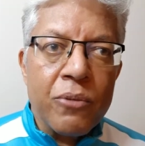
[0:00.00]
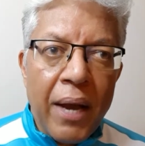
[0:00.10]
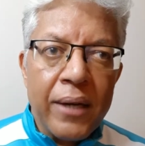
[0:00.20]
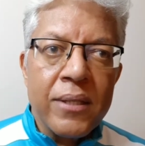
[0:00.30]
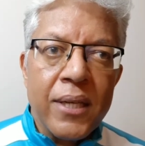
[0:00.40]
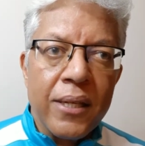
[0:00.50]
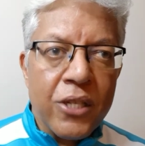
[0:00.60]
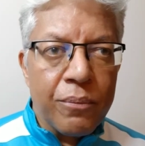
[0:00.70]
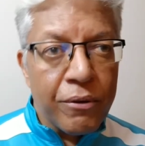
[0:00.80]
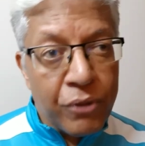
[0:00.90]
Magnus
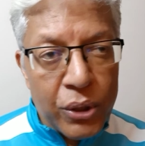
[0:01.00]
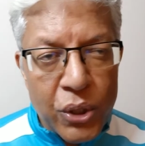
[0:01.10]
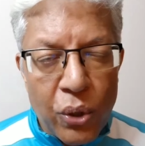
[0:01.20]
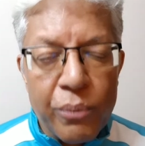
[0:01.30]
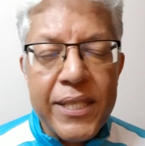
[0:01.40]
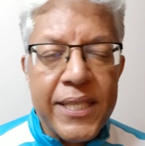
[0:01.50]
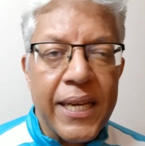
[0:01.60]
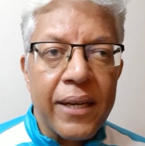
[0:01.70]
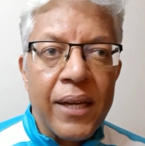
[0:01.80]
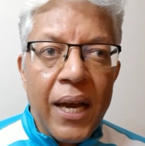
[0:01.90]
Carlsen before the tournament
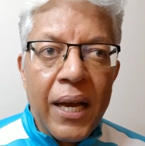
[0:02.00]
said